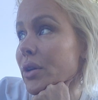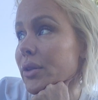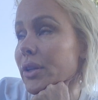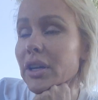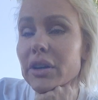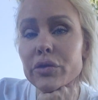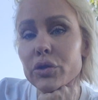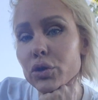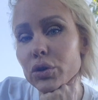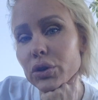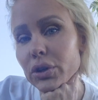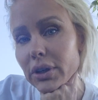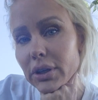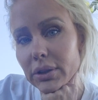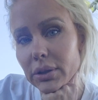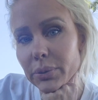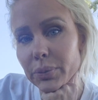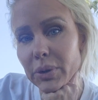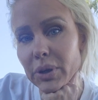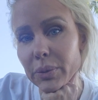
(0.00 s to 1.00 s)
like if you look
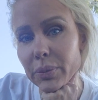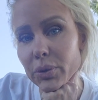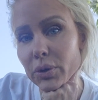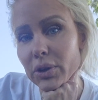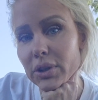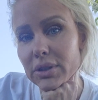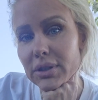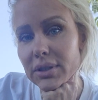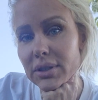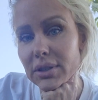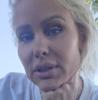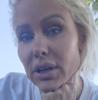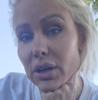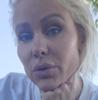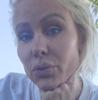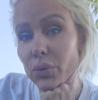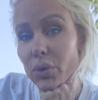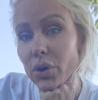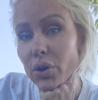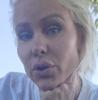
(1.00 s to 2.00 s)
at the people on
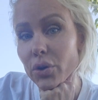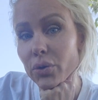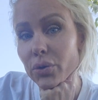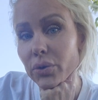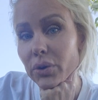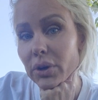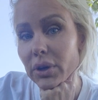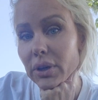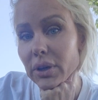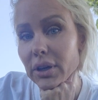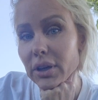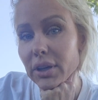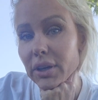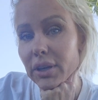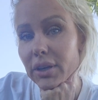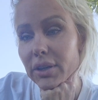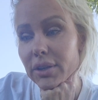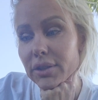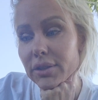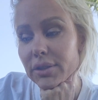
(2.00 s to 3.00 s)
Skid Row
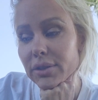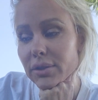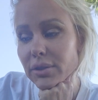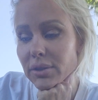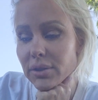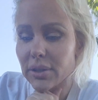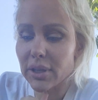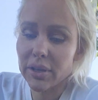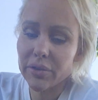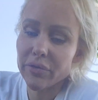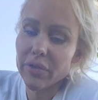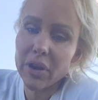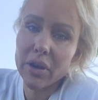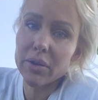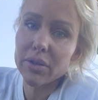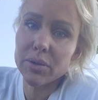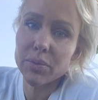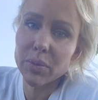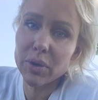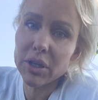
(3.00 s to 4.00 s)
and like
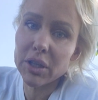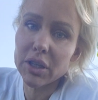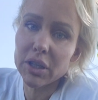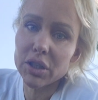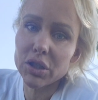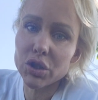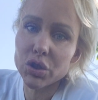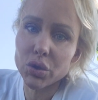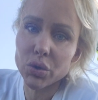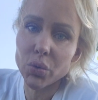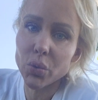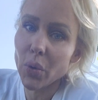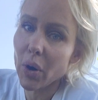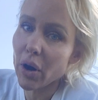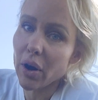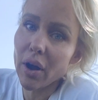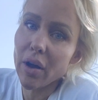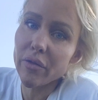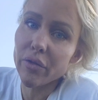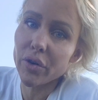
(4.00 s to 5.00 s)
Venice Beach or
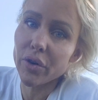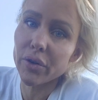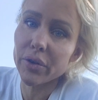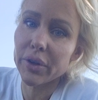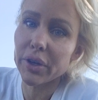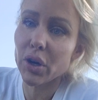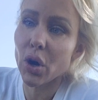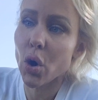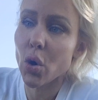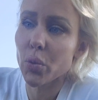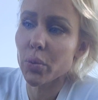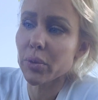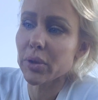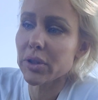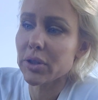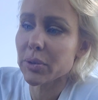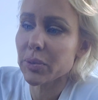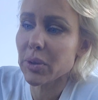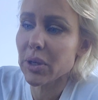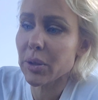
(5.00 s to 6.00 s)
wherever, like
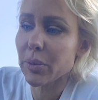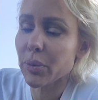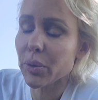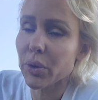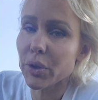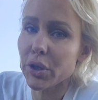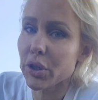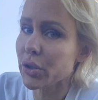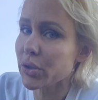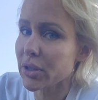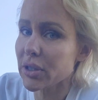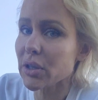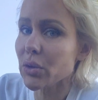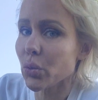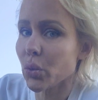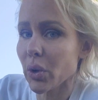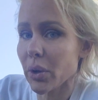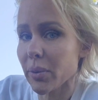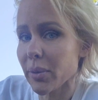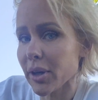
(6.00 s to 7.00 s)
homeless people, and you see
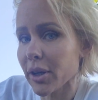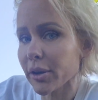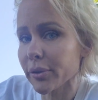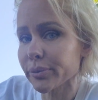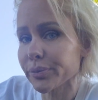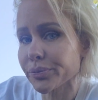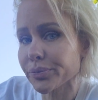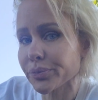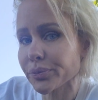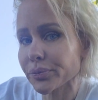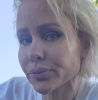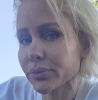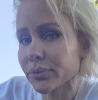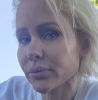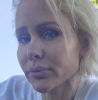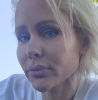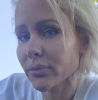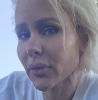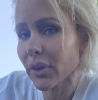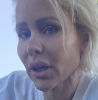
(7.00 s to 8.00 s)
women,
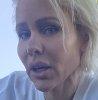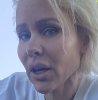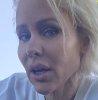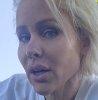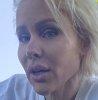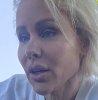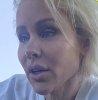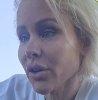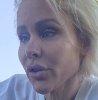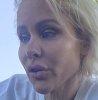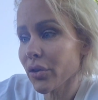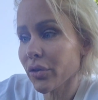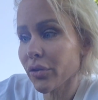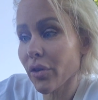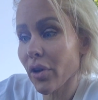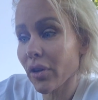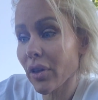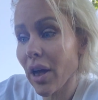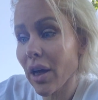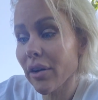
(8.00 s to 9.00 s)

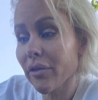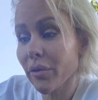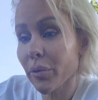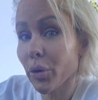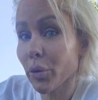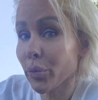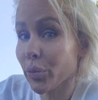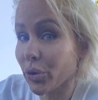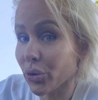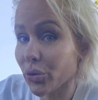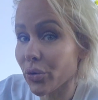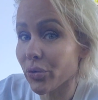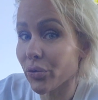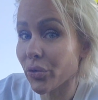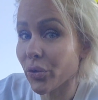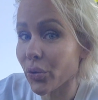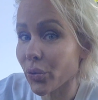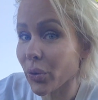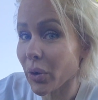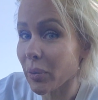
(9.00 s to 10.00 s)
a lot of them are
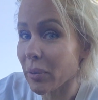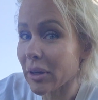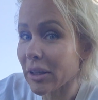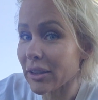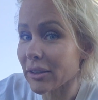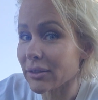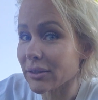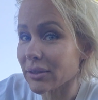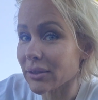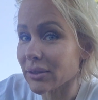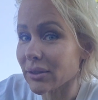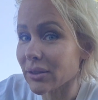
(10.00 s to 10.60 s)
beautiful women.